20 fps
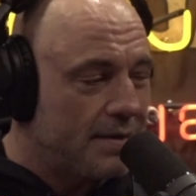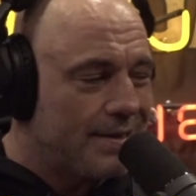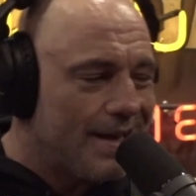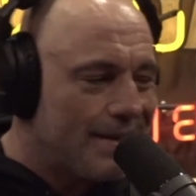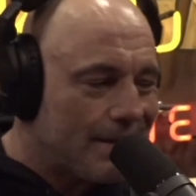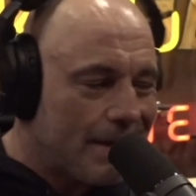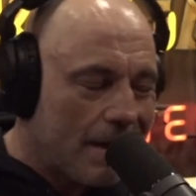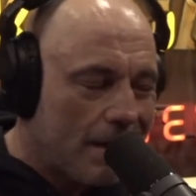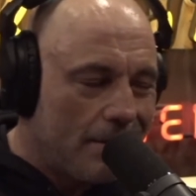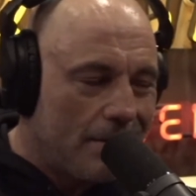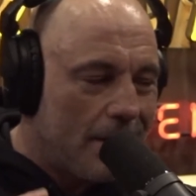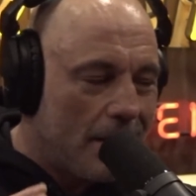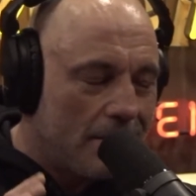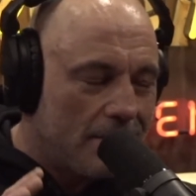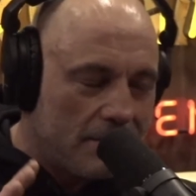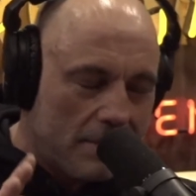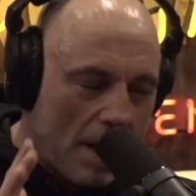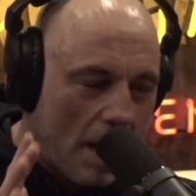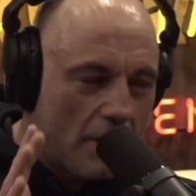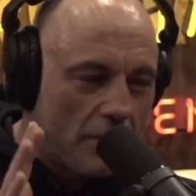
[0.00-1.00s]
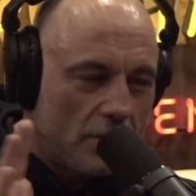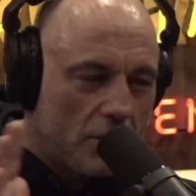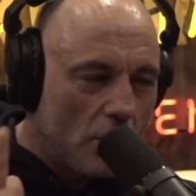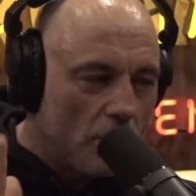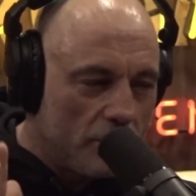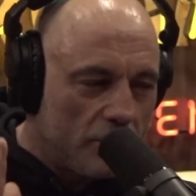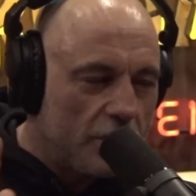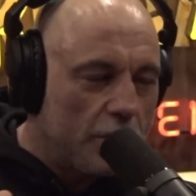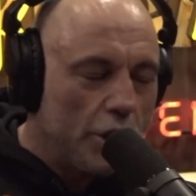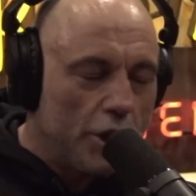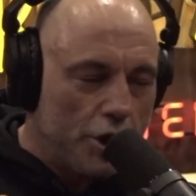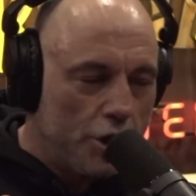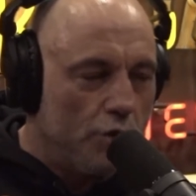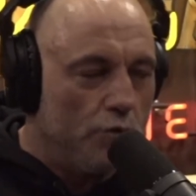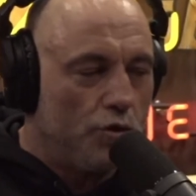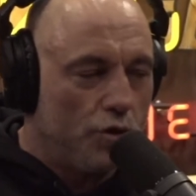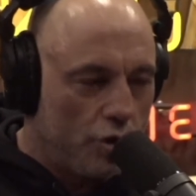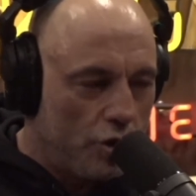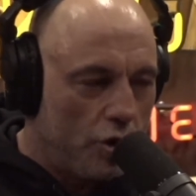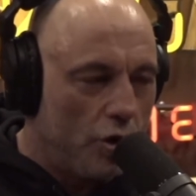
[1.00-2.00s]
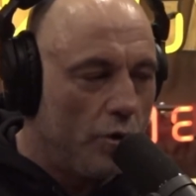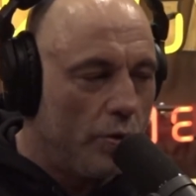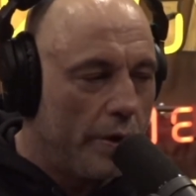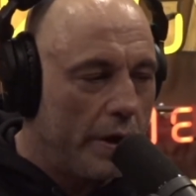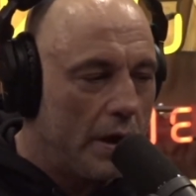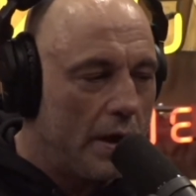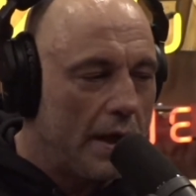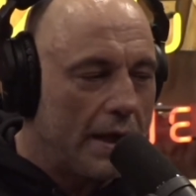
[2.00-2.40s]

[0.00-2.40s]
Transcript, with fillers: not that I I don't think you should do it.